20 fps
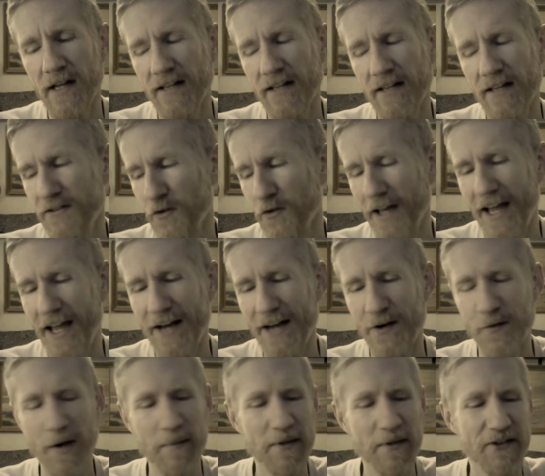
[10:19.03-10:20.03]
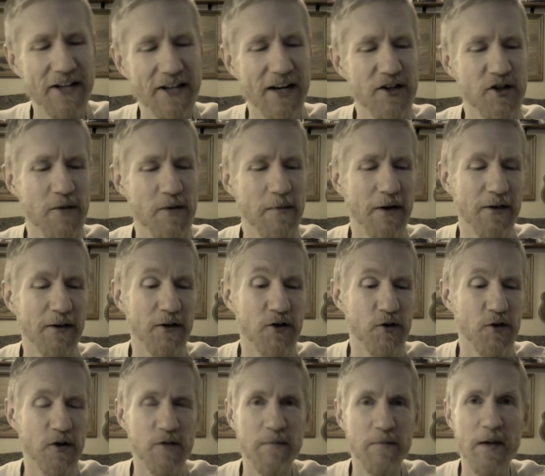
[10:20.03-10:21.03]
sort of had a reputation among the
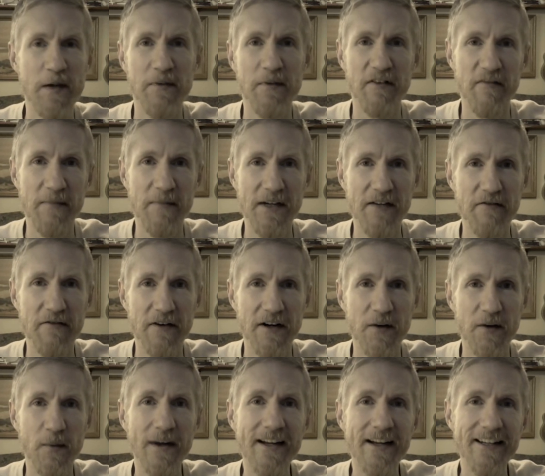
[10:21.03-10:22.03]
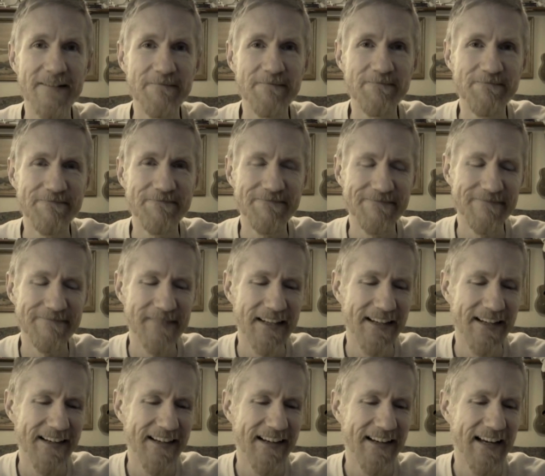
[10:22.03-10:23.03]
Jewish people of being very wicked.
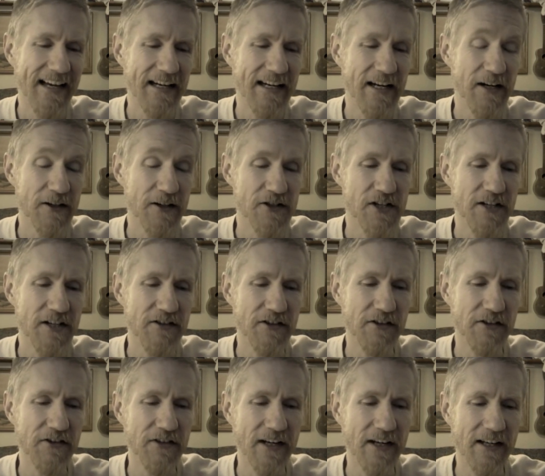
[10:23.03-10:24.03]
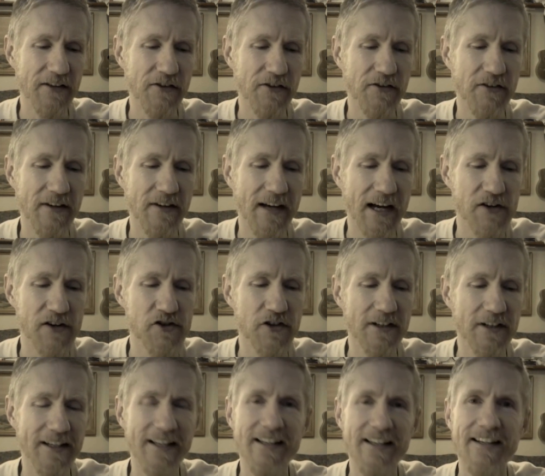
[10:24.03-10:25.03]
And here Jesus says,
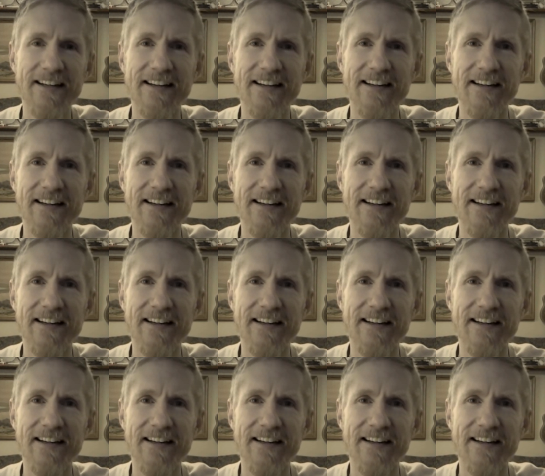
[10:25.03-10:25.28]
actually,